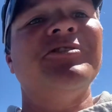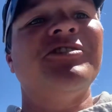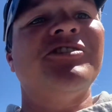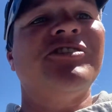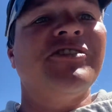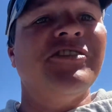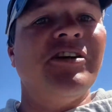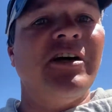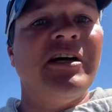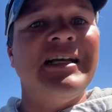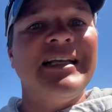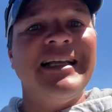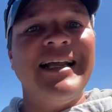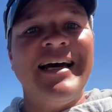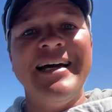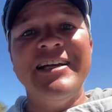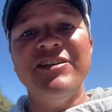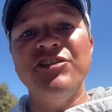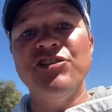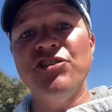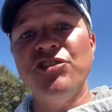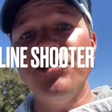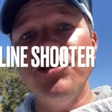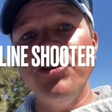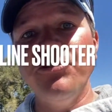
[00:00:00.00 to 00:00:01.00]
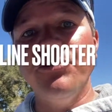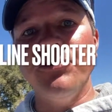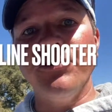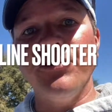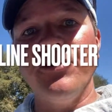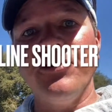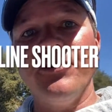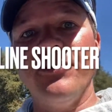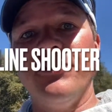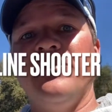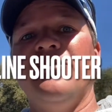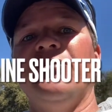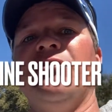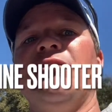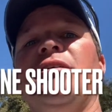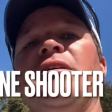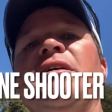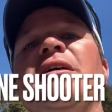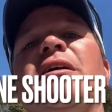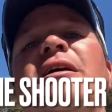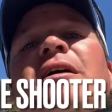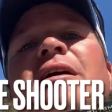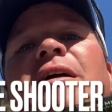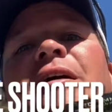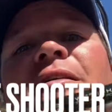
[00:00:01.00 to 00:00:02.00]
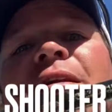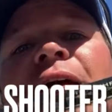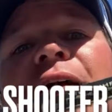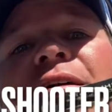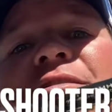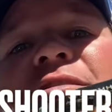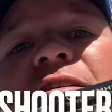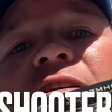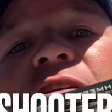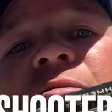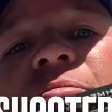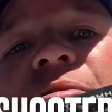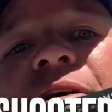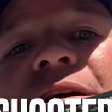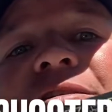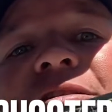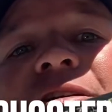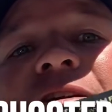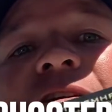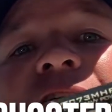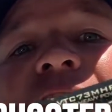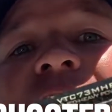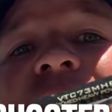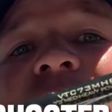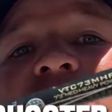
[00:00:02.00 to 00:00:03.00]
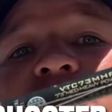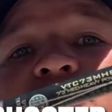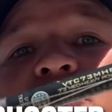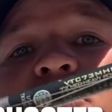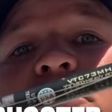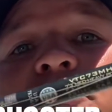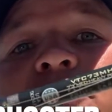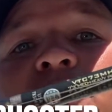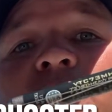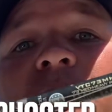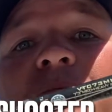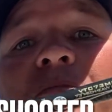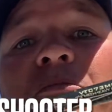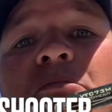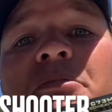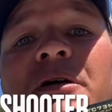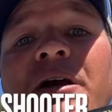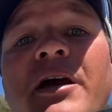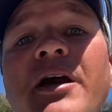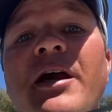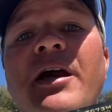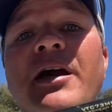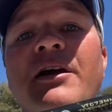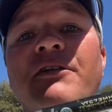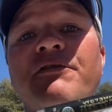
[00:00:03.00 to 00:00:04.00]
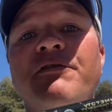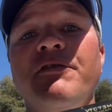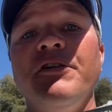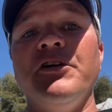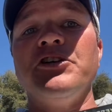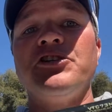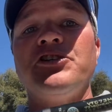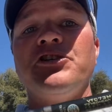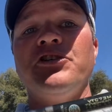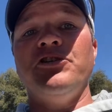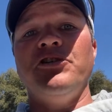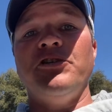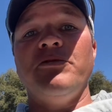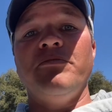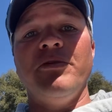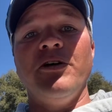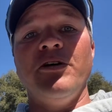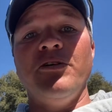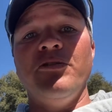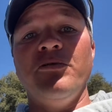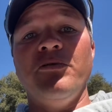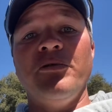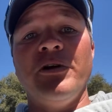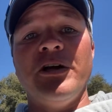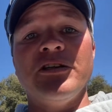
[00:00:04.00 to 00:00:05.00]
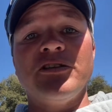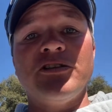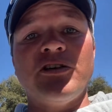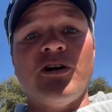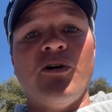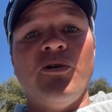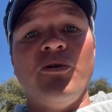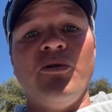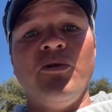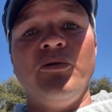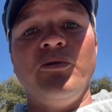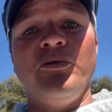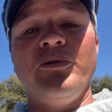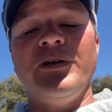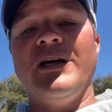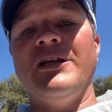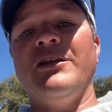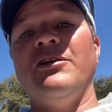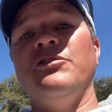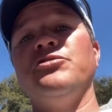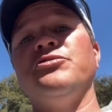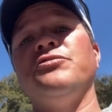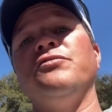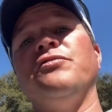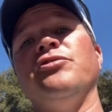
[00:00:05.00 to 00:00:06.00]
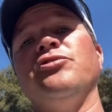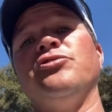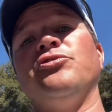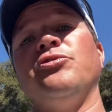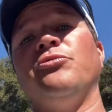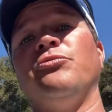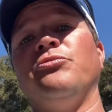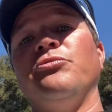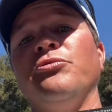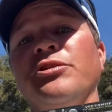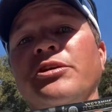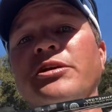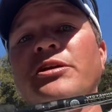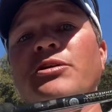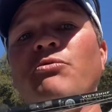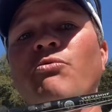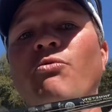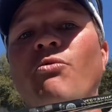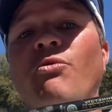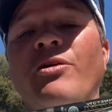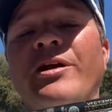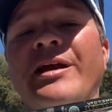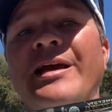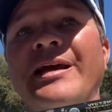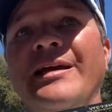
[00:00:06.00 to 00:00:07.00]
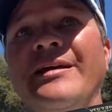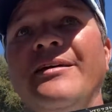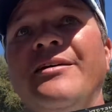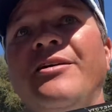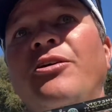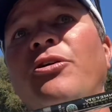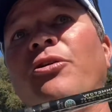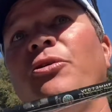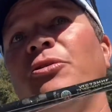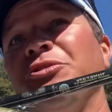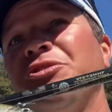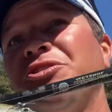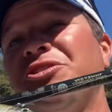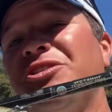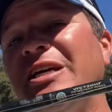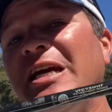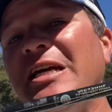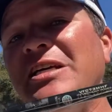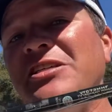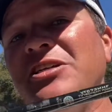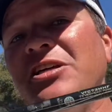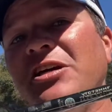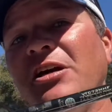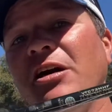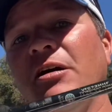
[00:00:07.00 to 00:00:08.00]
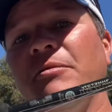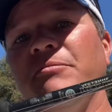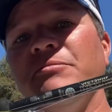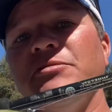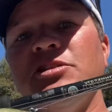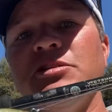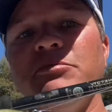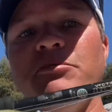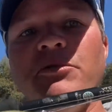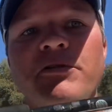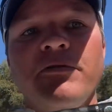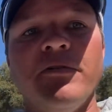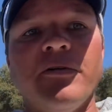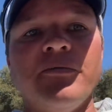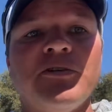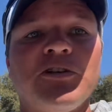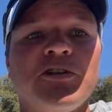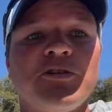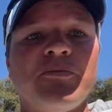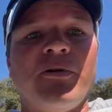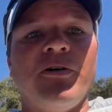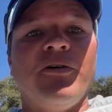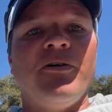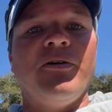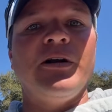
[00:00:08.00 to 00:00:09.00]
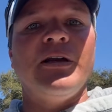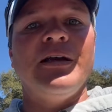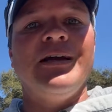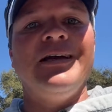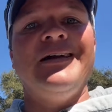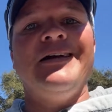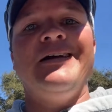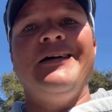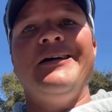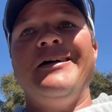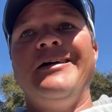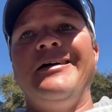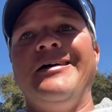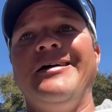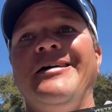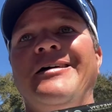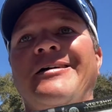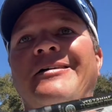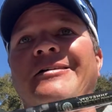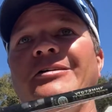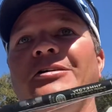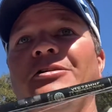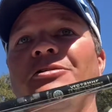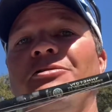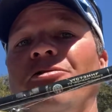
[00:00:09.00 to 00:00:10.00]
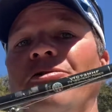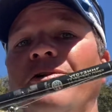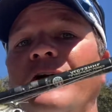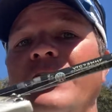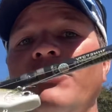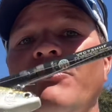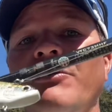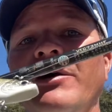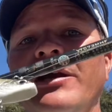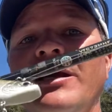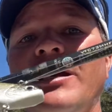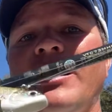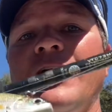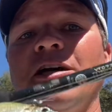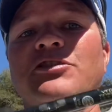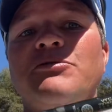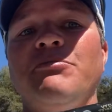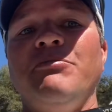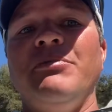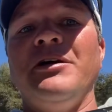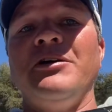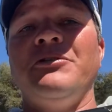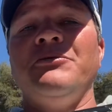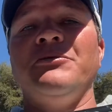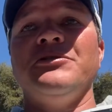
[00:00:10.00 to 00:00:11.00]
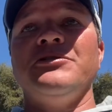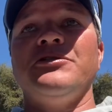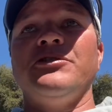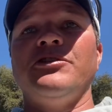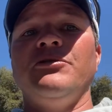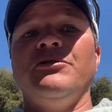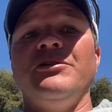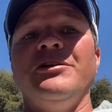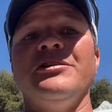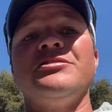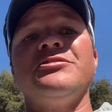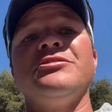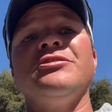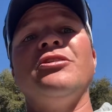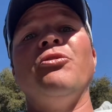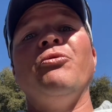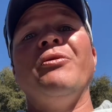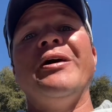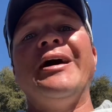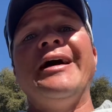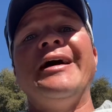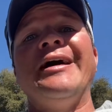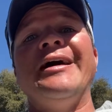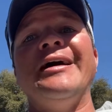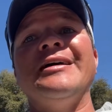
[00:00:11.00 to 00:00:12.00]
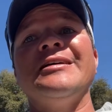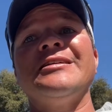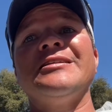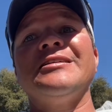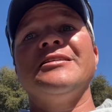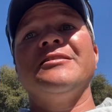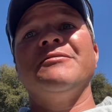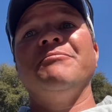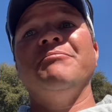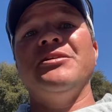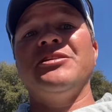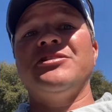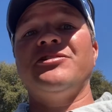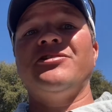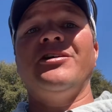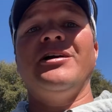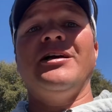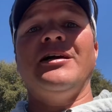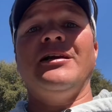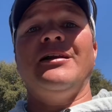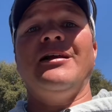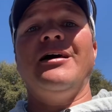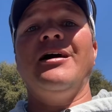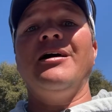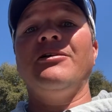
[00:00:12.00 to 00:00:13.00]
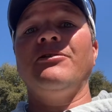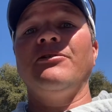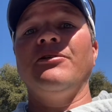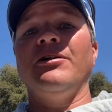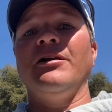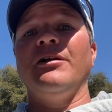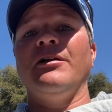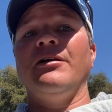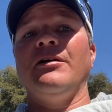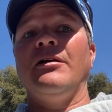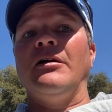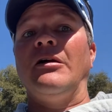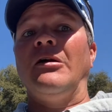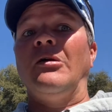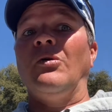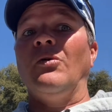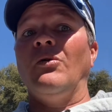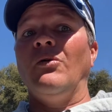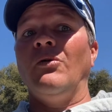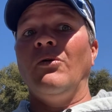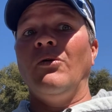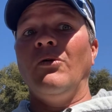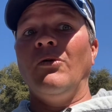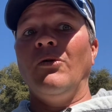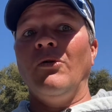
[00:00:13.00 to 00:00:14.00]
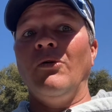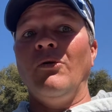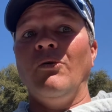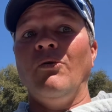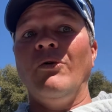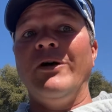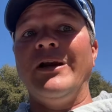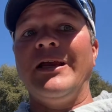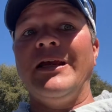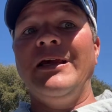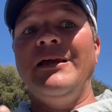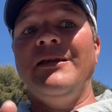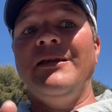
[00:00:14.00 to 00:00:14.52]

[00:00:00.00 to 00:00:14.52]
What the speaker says: sunline shooter, that setup right there, guys, will put big fish in your boat when it's cold and those fish are really wanting or staging up to move up to spawn. Great way to catch big ones. So let's go ask Mr. Ed Loughran what he